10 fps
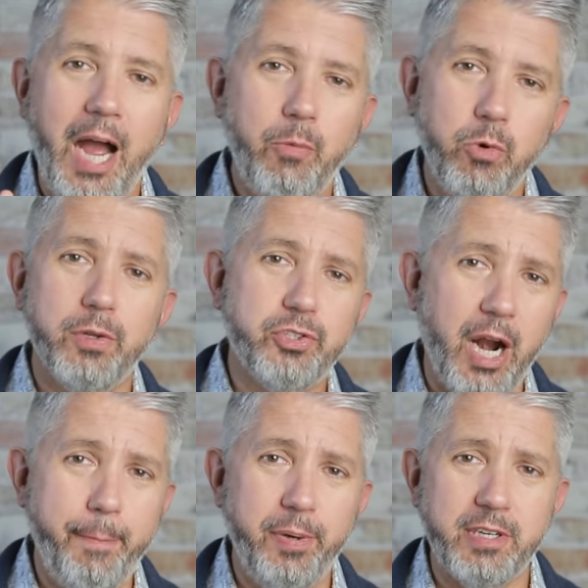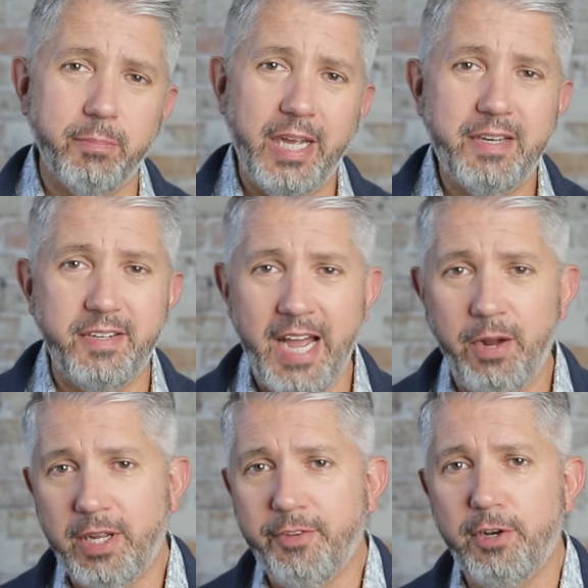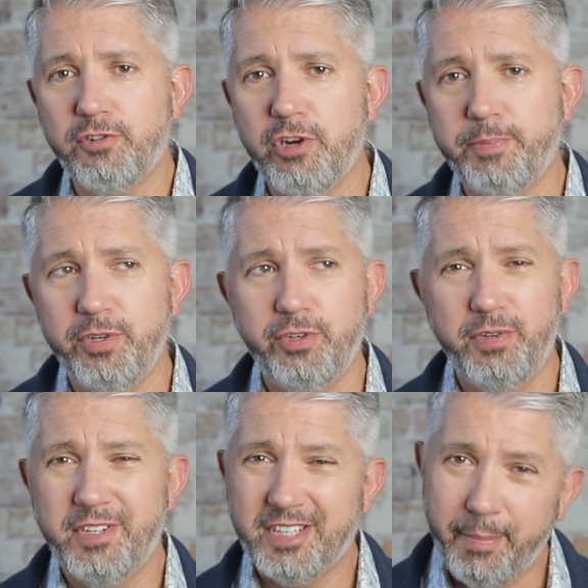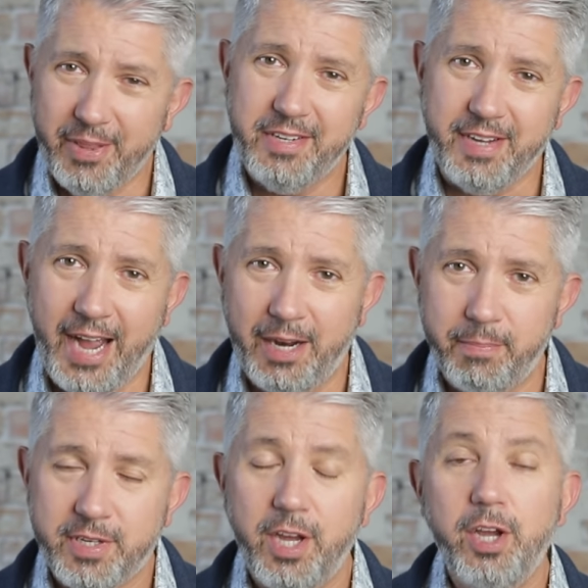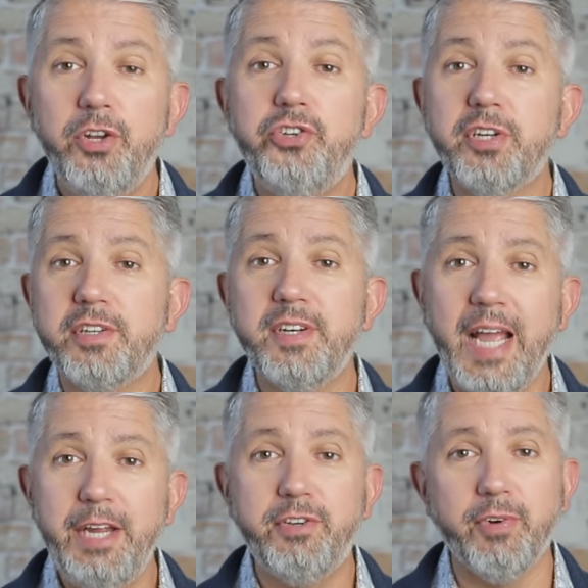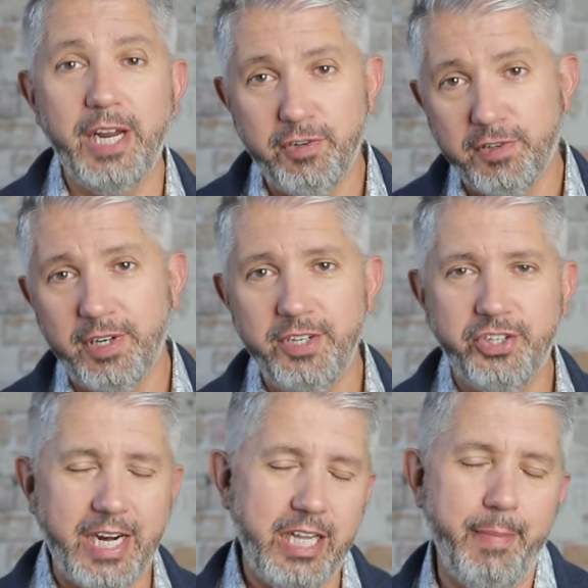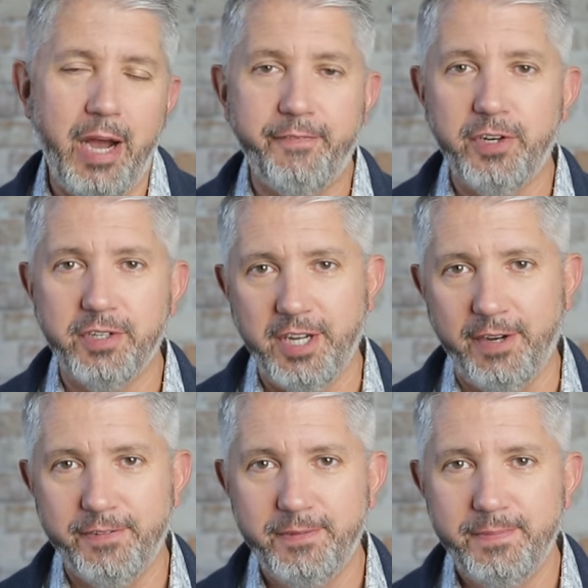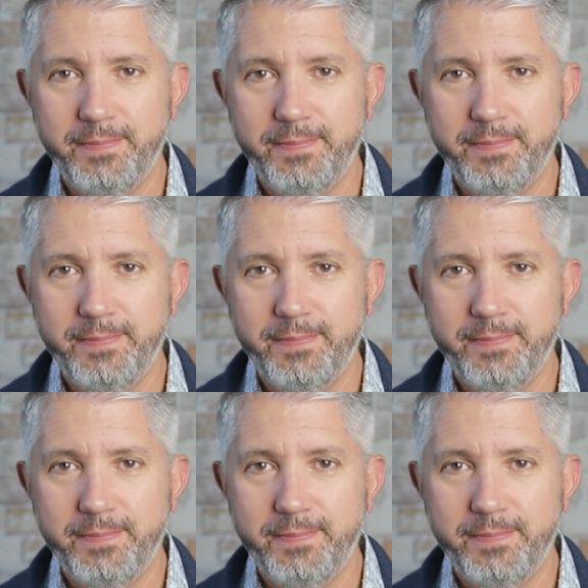I will try to put some links down in the description to some of these items, just in case you're interested in checking them out for yourself.